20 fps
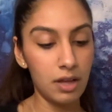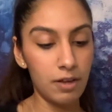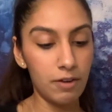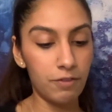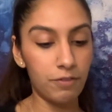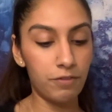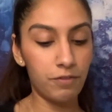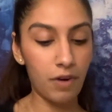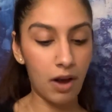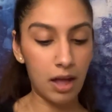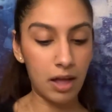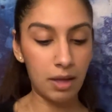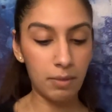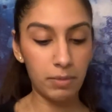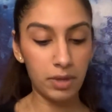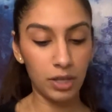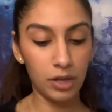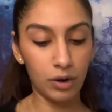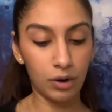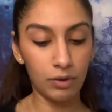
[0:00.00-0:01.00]
from
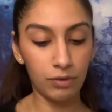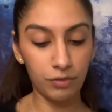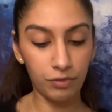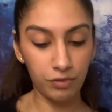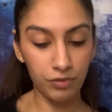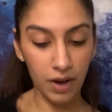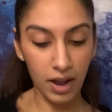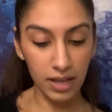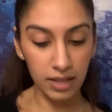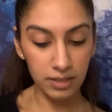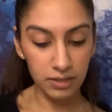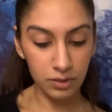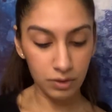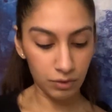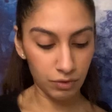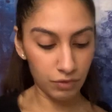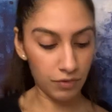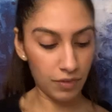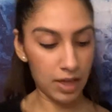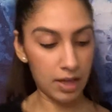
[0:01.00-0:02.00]
your friends or
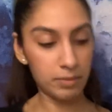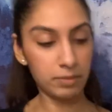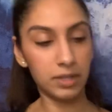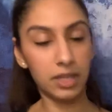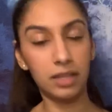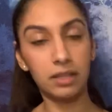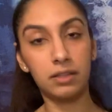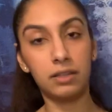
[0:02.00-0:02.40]
family.